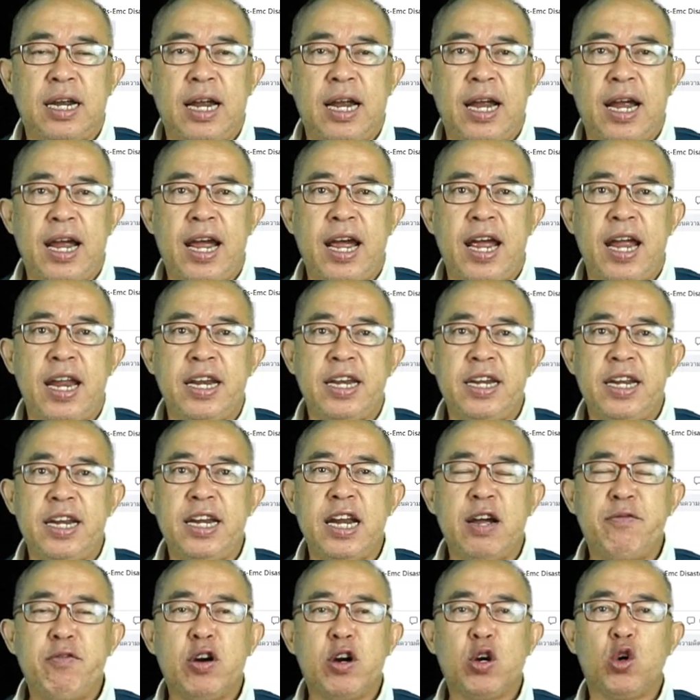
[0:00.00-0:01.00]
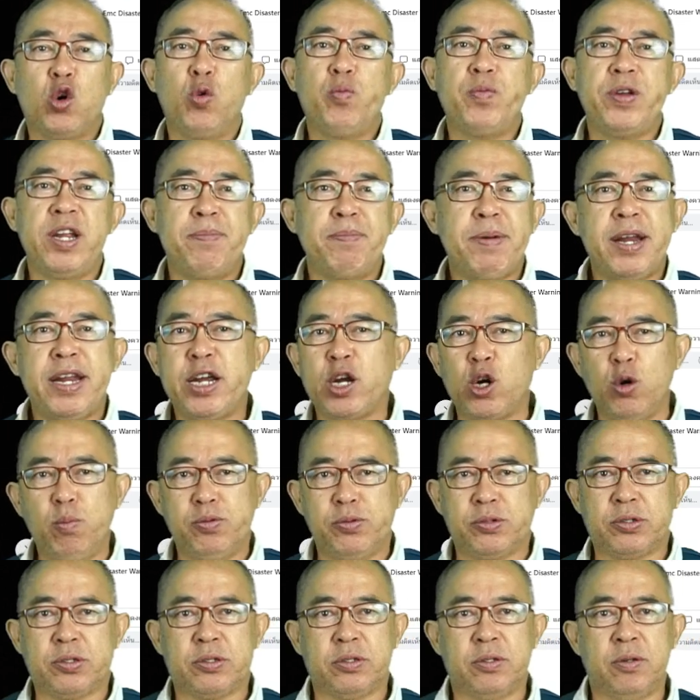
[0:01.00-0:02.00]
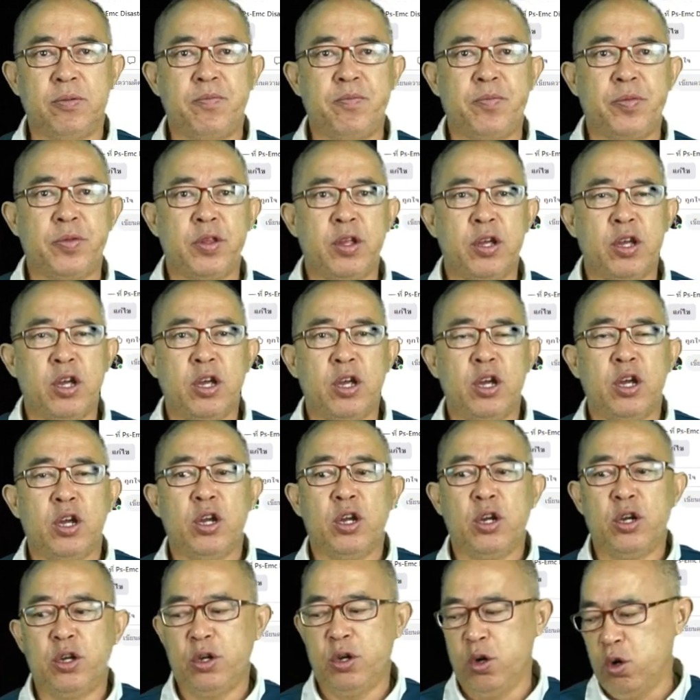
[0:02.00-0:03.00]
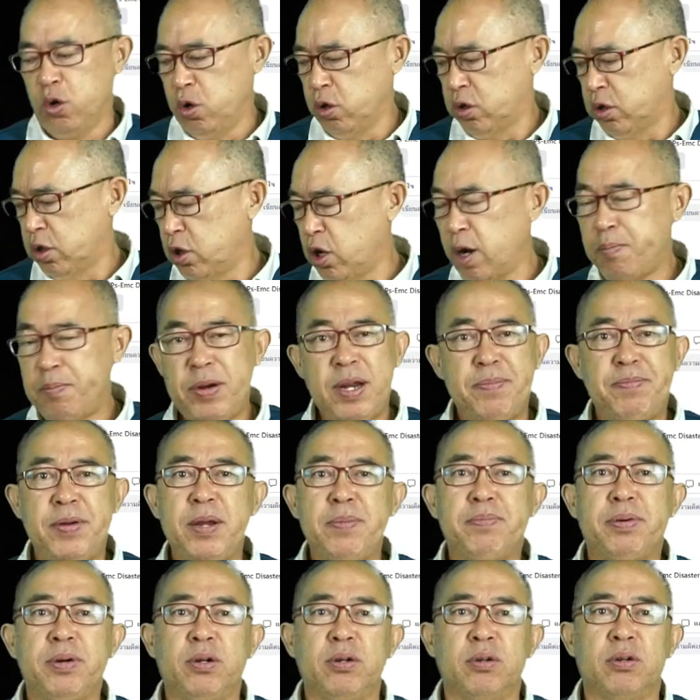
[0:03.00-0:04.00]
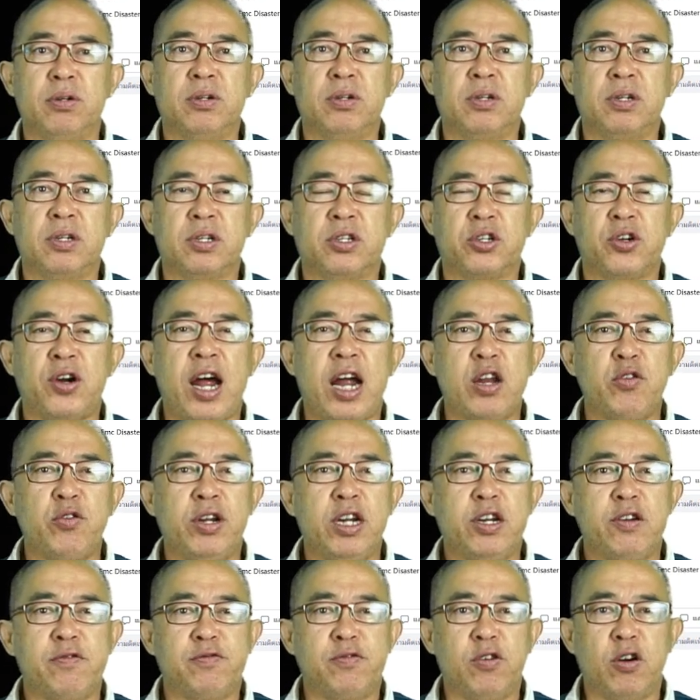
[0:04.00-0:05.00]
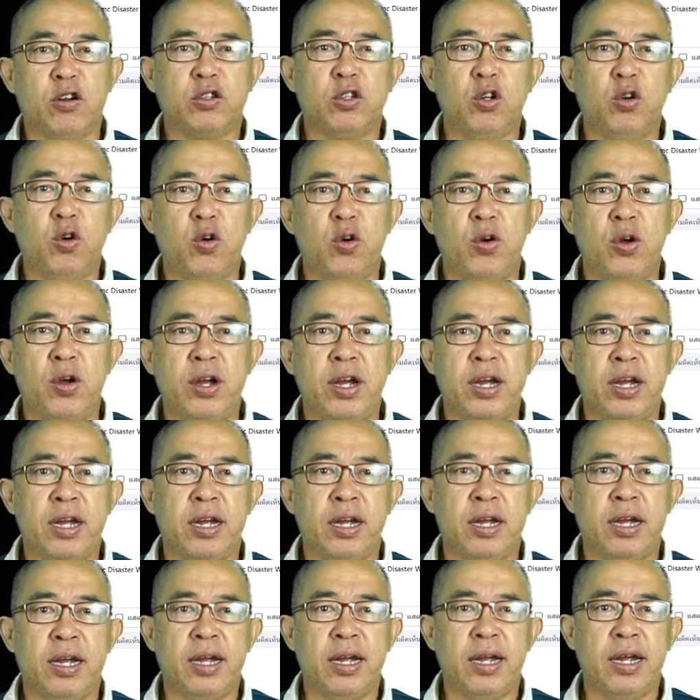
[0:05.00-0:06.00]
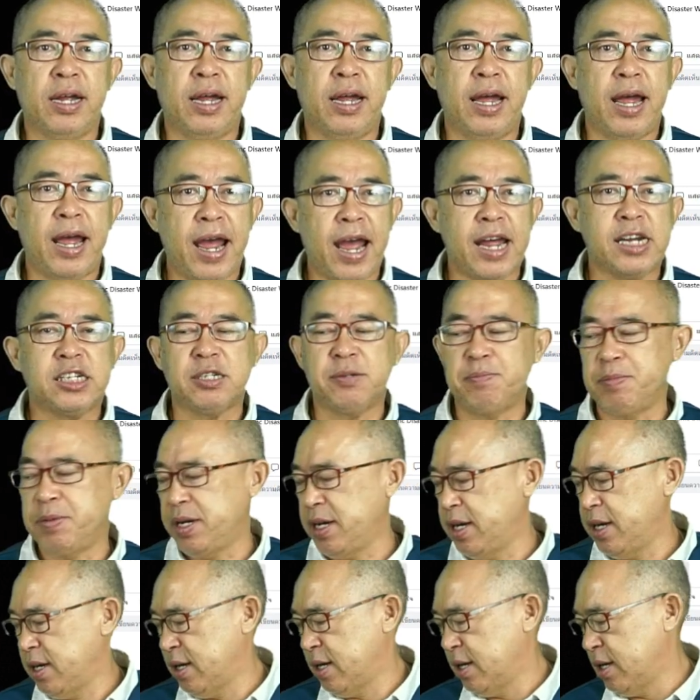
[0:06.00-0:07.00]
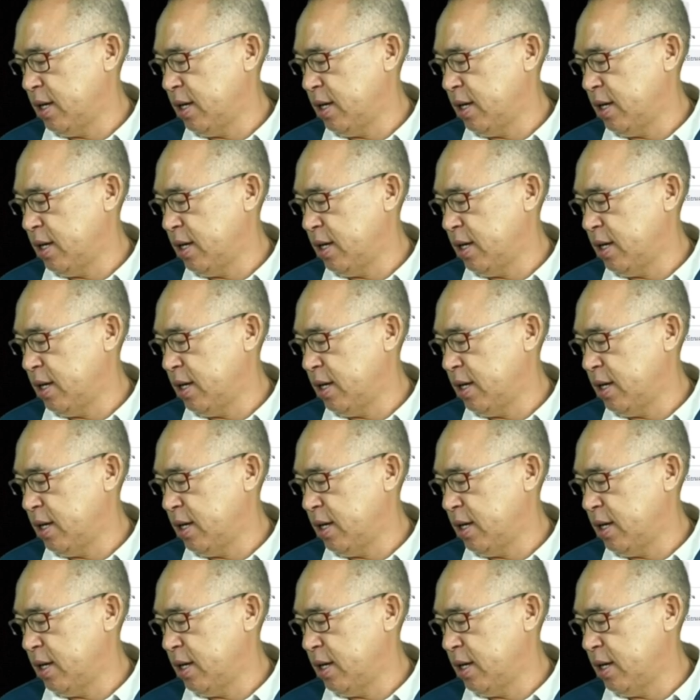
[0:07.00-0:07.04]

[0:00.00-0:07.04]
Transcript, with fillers: And in our group, in many groups, no, not many people try to take the photo as me.